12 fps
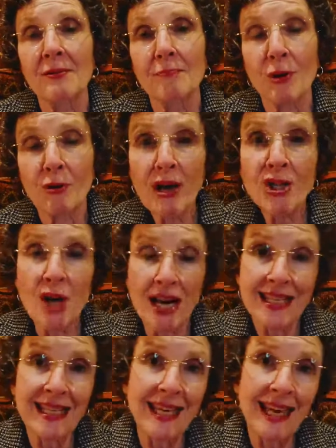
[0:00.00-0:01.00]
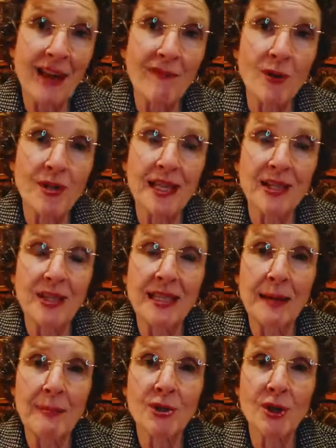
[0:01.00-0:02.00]
progression on a CDK4/6
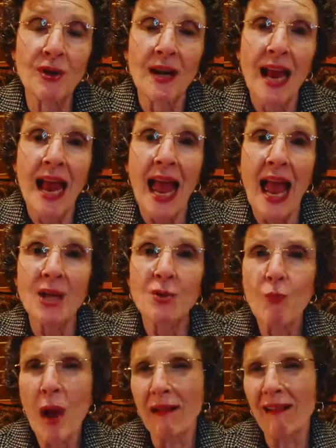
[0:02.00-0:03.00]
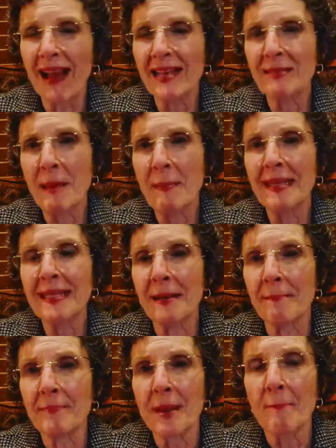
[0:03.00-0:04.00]
inhibitor, as well as maybe
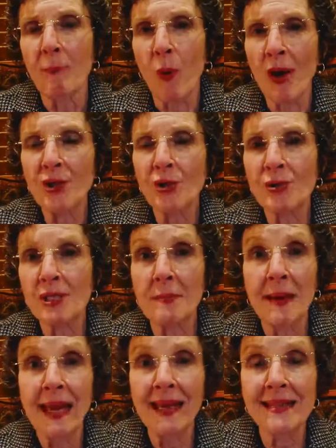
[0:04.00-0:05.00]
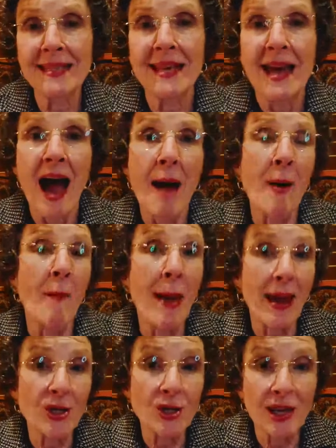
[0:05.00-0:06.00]
some pointers, some hints about
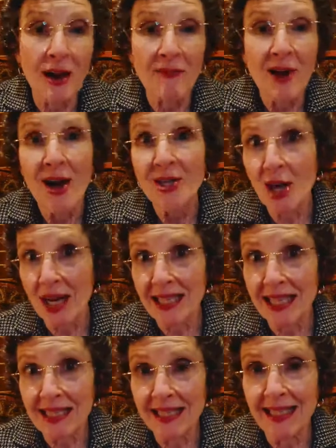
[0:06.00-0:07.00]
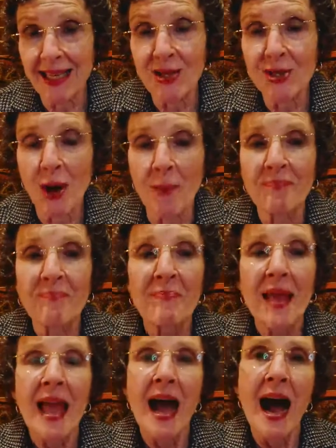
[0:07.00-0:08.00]
managing of toxicity. So
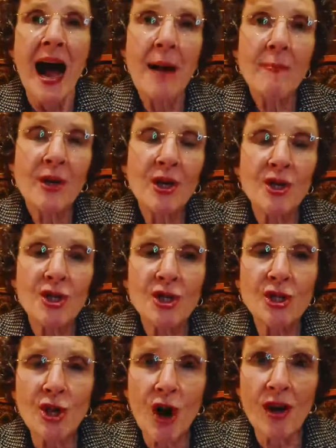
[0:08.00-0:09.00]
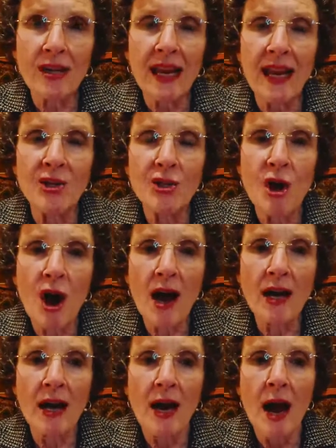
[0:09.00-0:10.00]
I'm going to start and talk